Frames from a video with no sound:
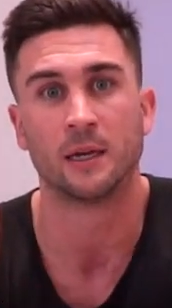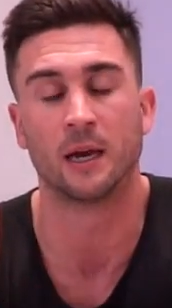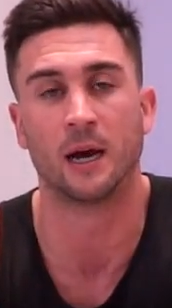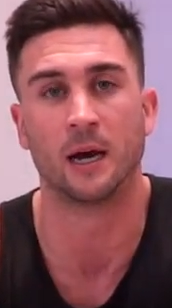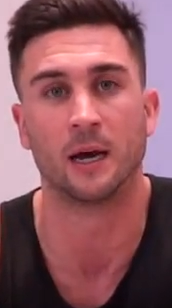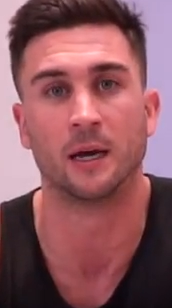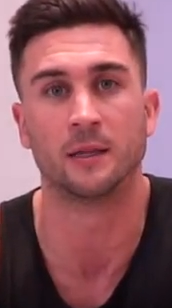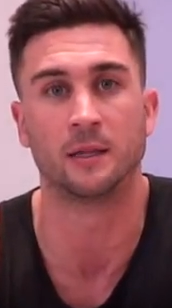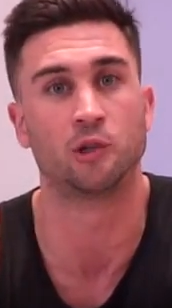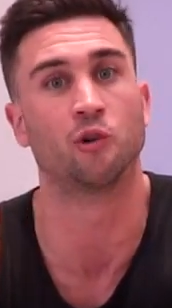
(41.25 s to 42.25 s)

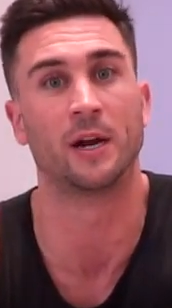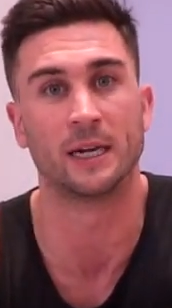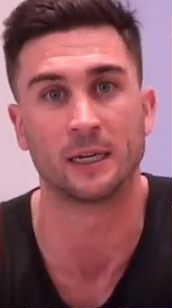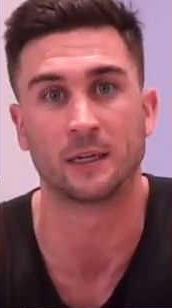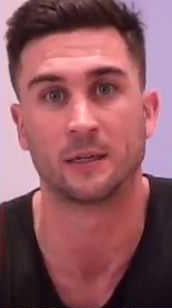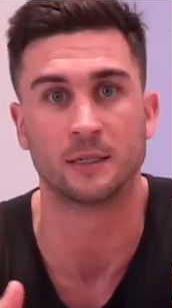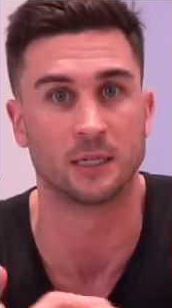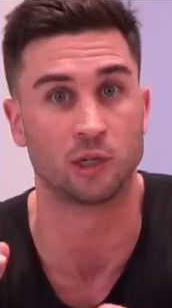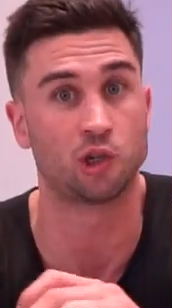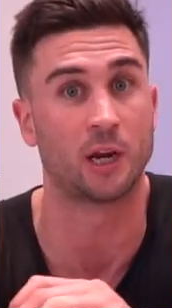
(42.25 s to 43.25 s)
the training
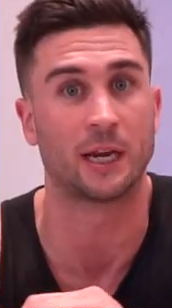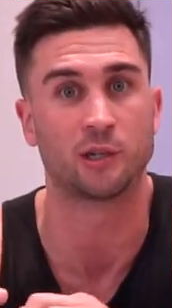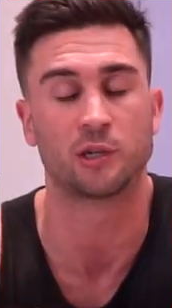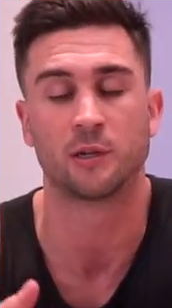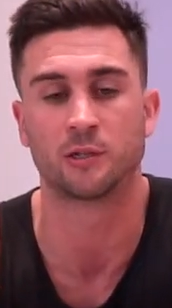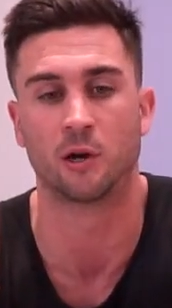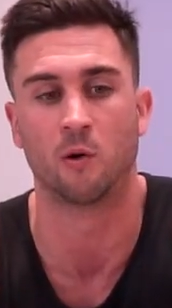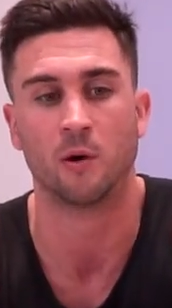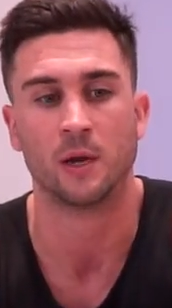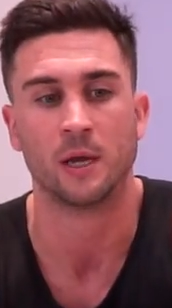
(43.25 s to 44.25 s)
doesn't change. So